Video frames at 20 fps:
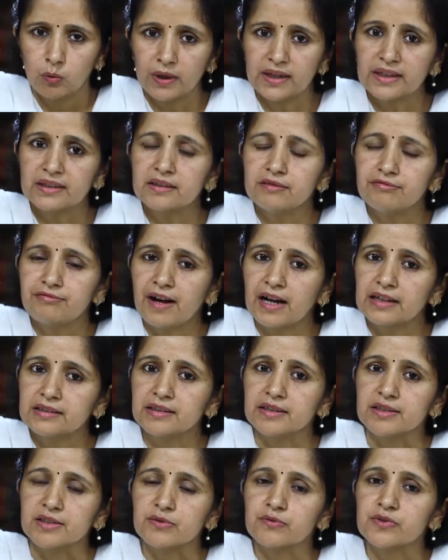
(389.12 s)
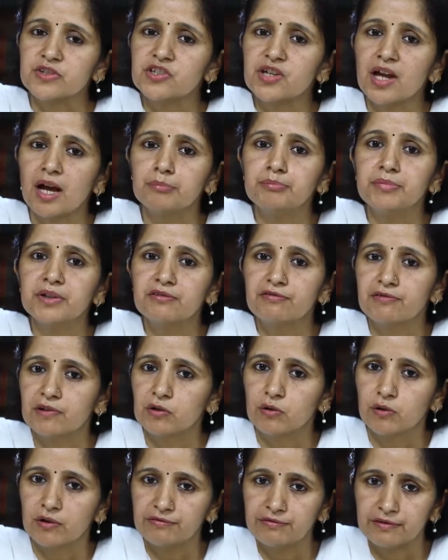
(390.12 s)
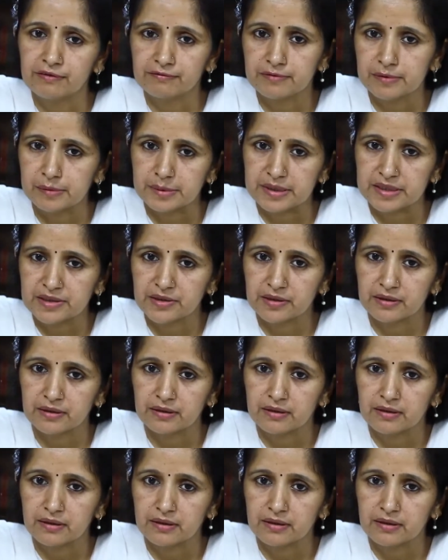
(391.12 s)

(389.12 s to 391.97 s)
What are the factors which hamper flow of information?